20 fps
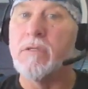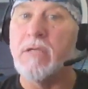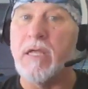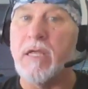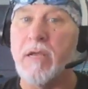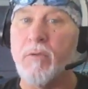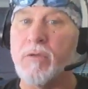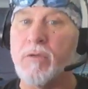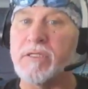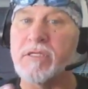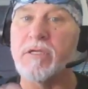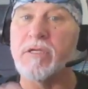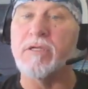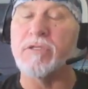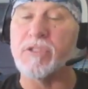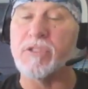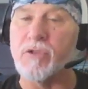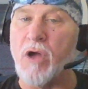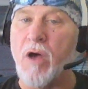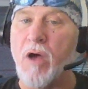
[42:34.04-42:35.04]
He was
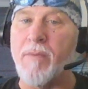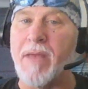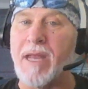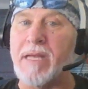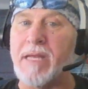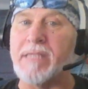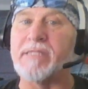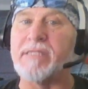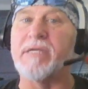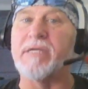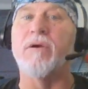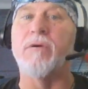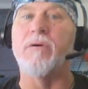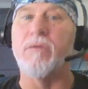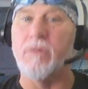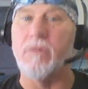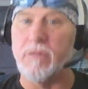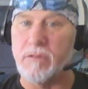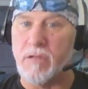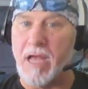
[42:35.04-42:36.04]
Psalm
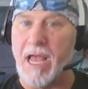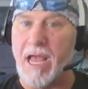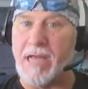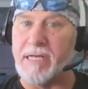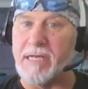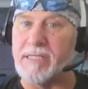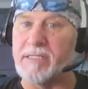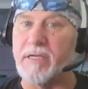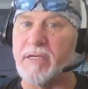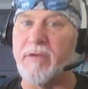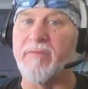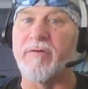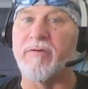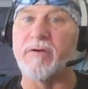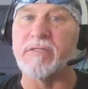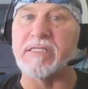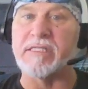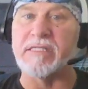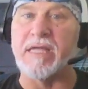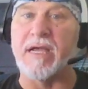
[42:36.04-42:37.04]
82
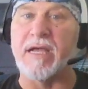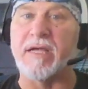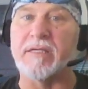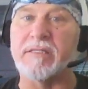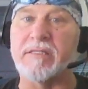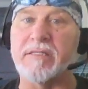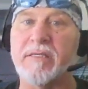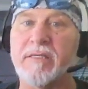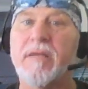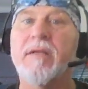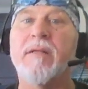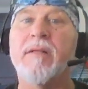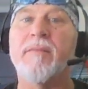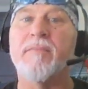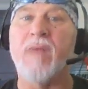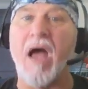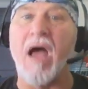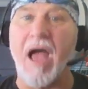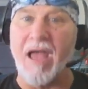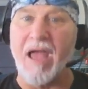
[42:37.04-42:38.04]
verse 6.
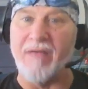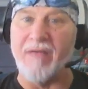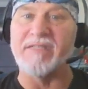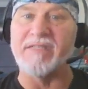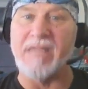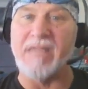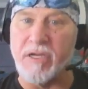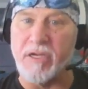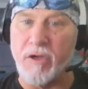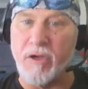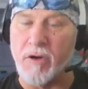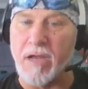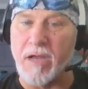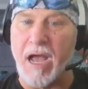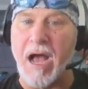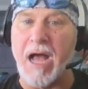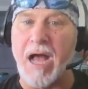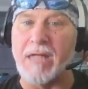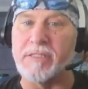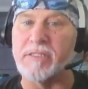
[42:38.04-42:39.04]
I have said you're
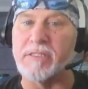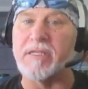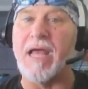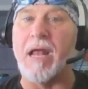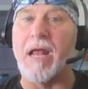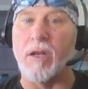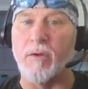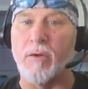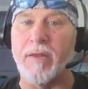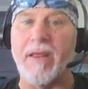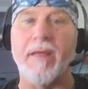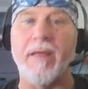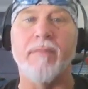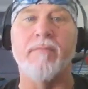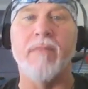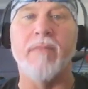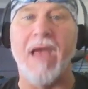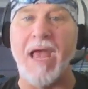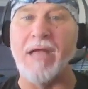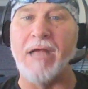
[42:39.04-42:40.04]
gods,
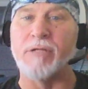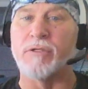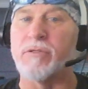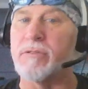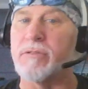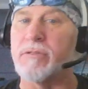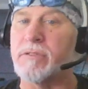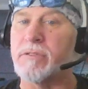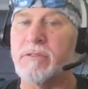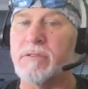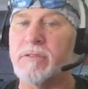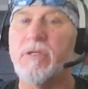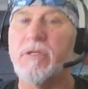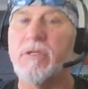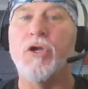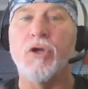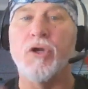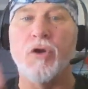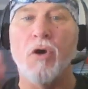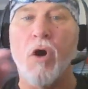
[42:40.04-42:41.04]
Elohim, angels.
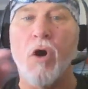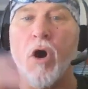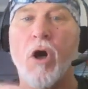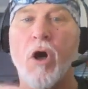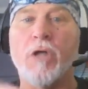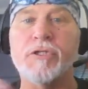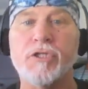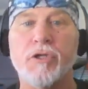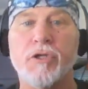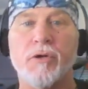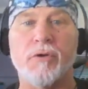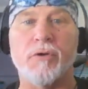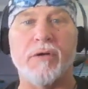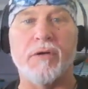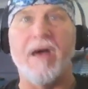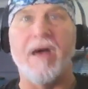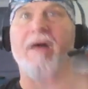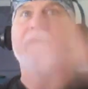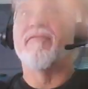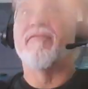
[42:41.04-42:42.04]
You're all
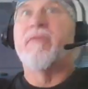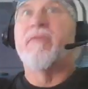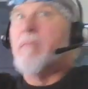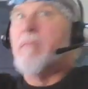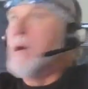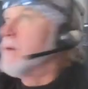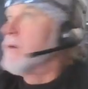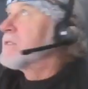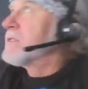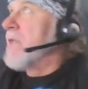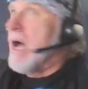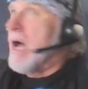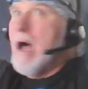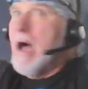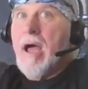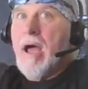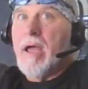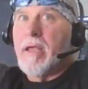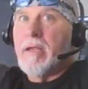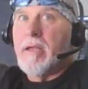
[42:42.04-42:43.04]
children of the Most
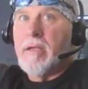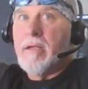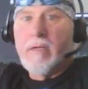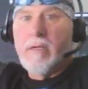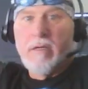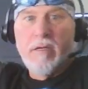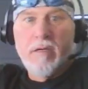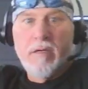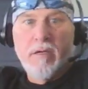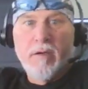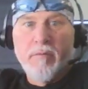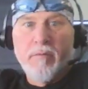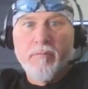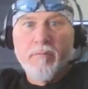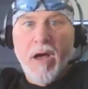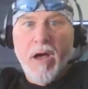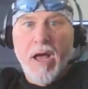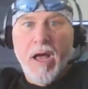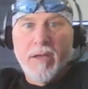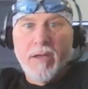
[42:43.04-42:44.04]
High,
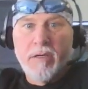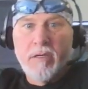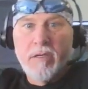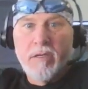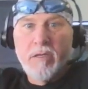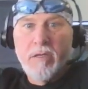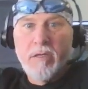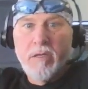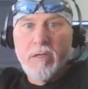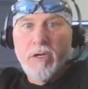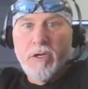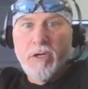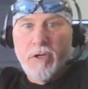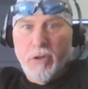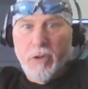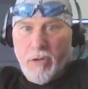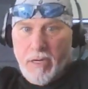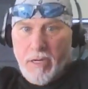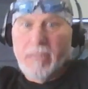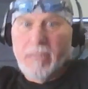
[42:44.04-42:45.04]
but
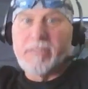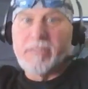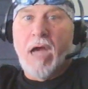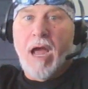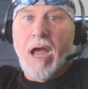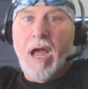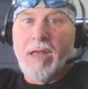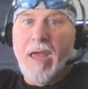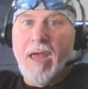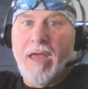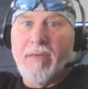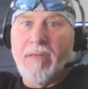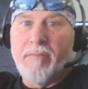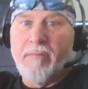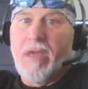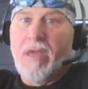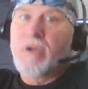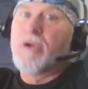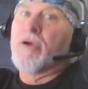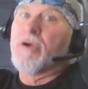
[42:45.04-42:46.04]
you're going to die like
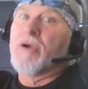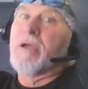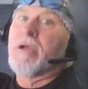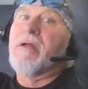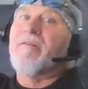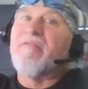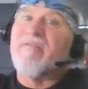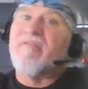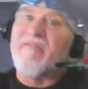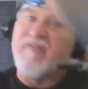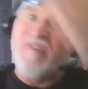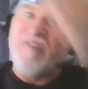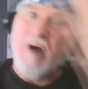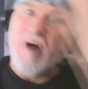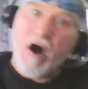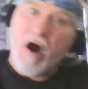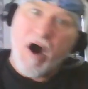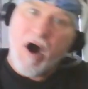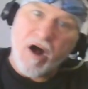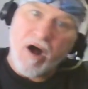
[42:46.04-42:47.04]
men. You're going to
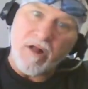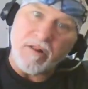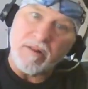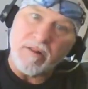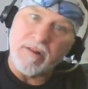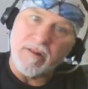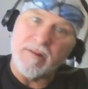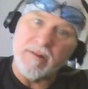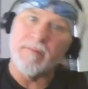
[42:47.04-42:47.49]
fall